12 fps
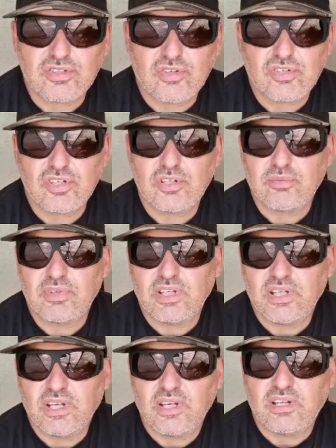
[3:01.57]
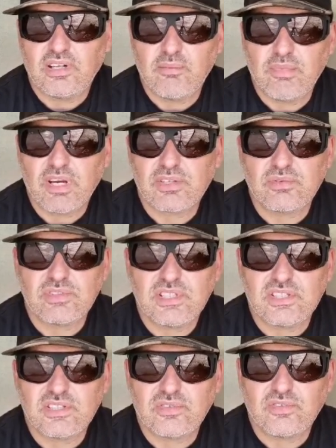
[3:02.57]
stodging up the mix
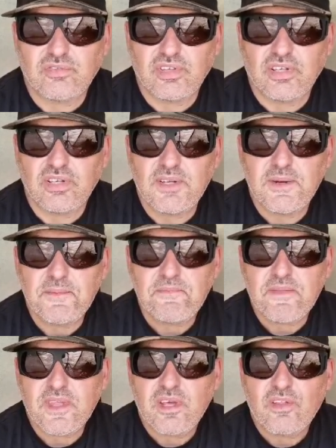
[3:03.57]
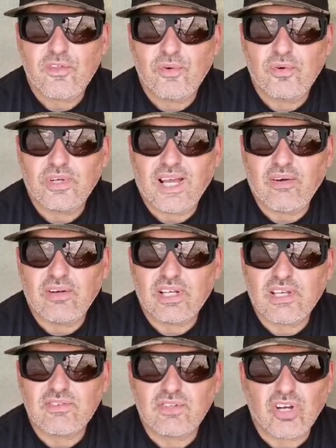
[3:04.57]
once it's sort of thawed out,
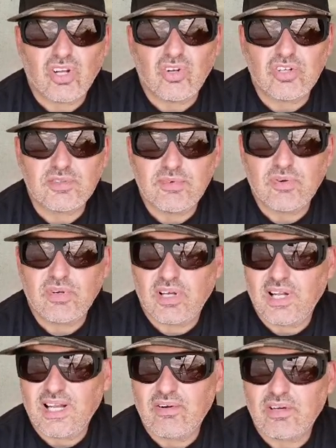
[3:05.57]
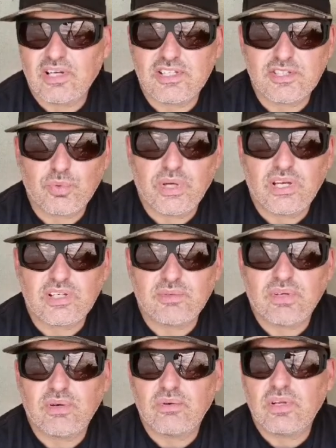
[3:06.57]
and it gives like a nice milky cloud, and it's sweet
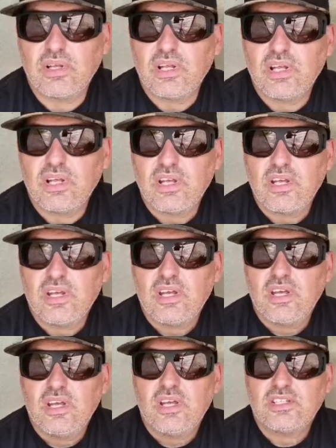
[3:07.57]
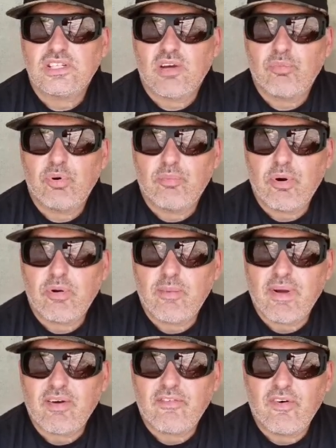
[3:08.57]
as well. So I put
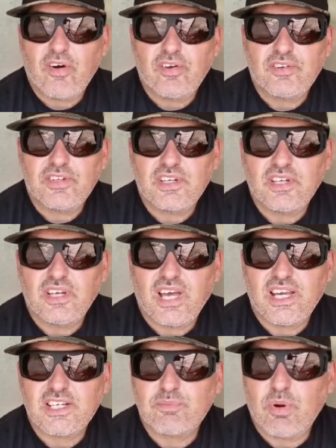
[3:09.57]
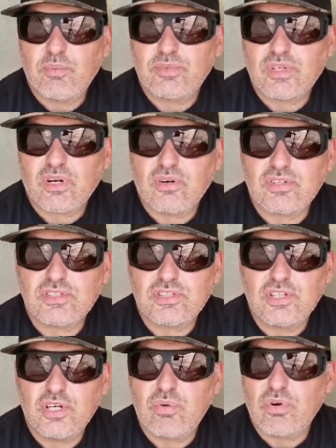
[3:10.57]
probably about 5 to 8 spoms
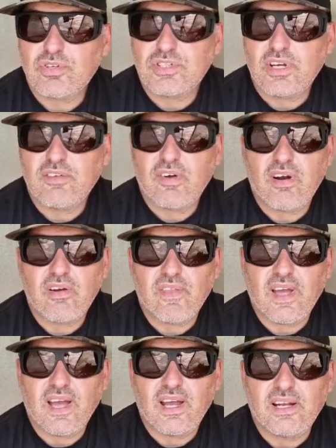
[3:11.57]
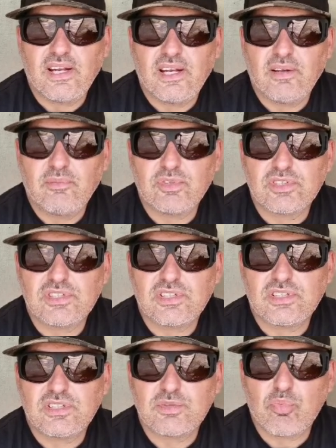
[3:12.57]
across 2 rods so far of that, and then I'm
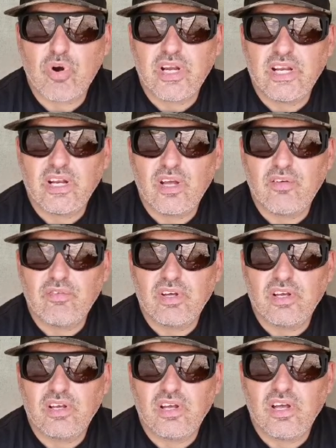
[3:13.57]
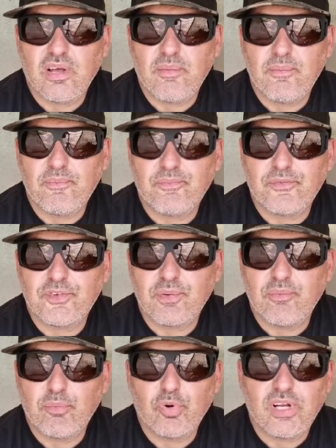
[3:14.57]
just spraying over
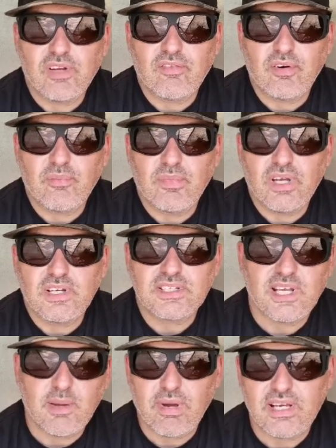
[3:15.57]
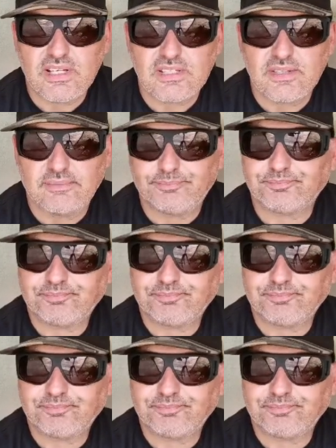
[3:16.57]
some boilie from Sea Baits.